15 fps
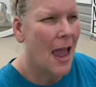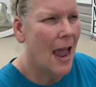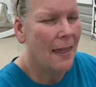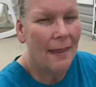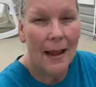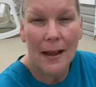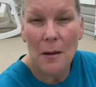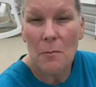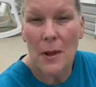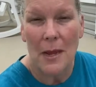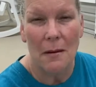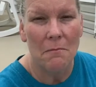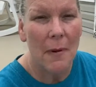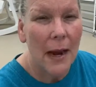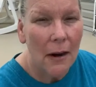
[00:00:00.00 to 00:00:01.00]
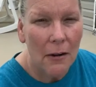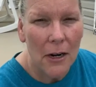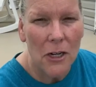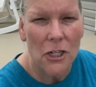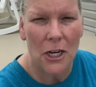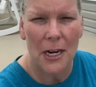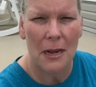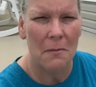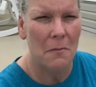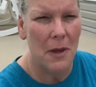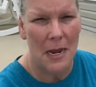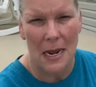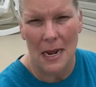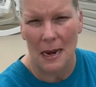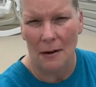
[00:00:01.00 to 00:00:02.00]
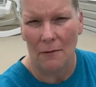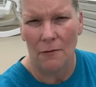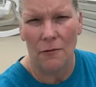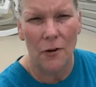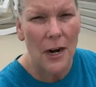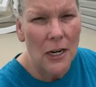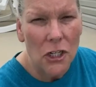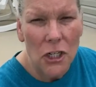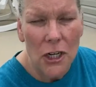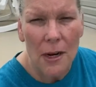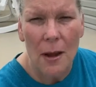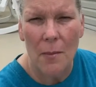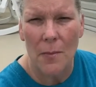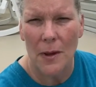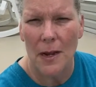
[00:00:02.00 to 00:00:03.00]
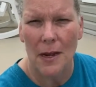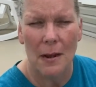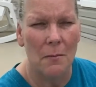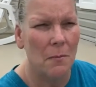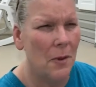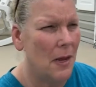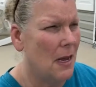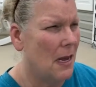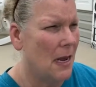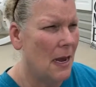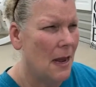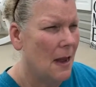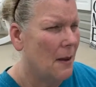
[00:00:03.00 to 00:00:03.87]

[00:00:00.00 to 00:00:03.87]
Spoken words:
And that can be in marriage, it can be in friendship, it can be